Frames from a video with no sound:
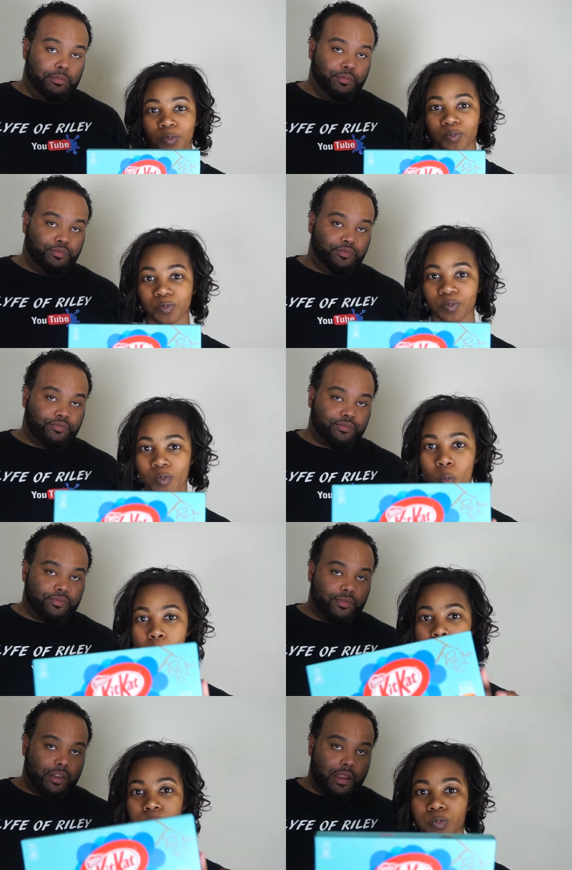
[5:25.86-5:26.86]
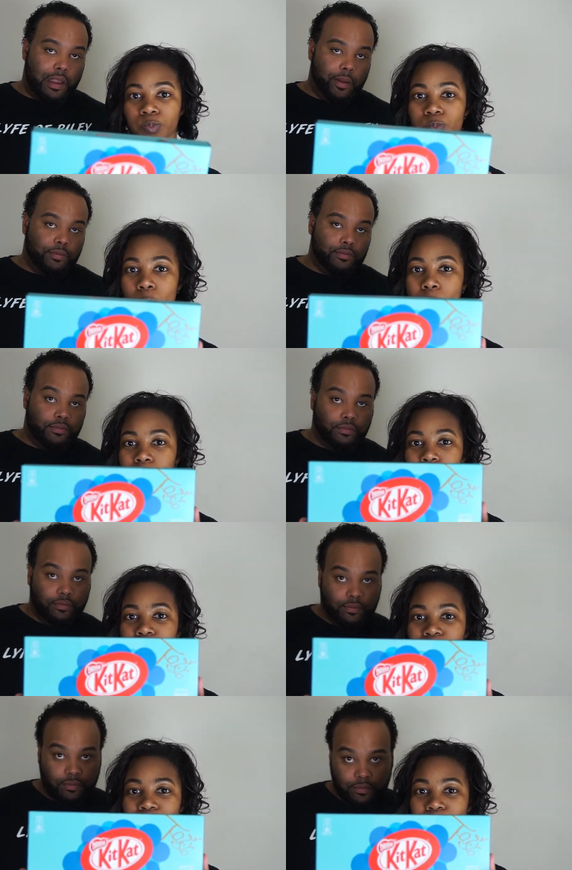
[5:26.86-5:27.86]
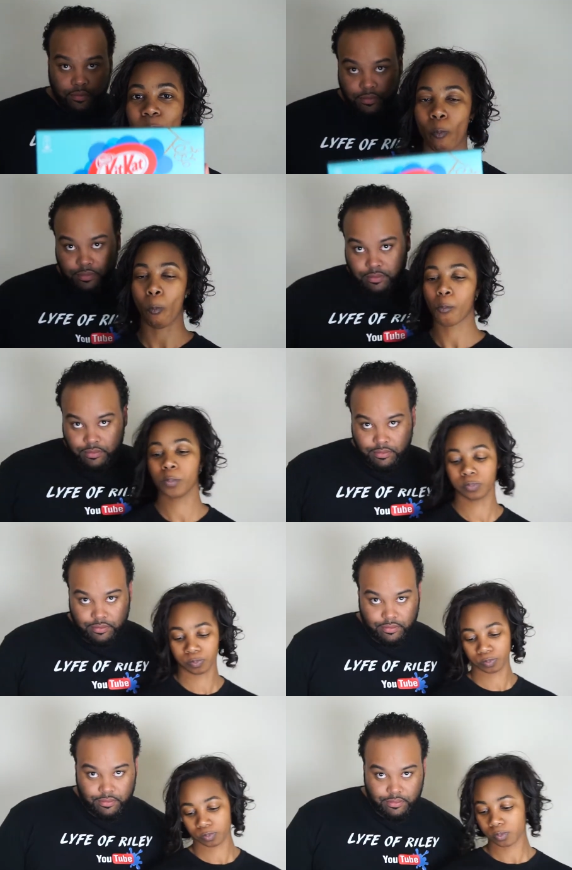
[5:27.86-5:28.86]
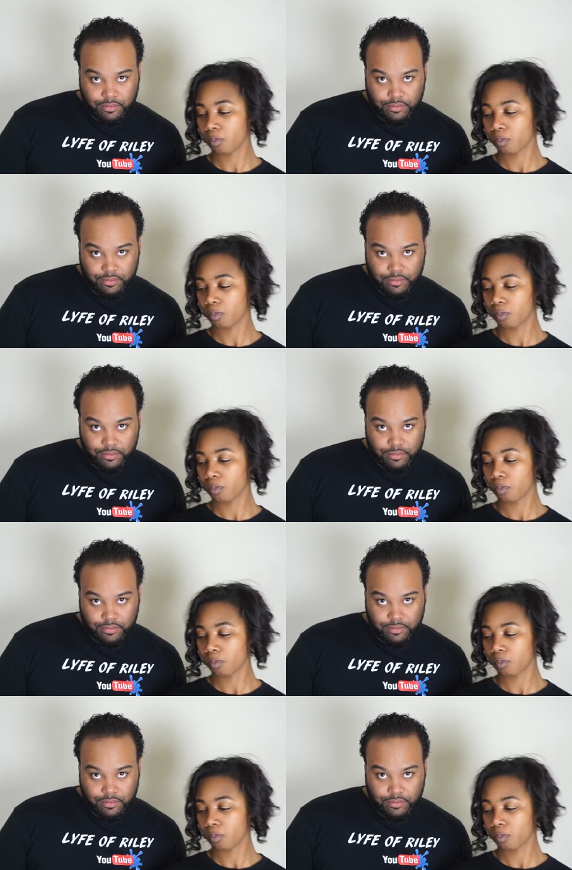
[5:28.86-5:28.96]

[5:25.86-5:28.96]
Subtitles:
Nothing is said.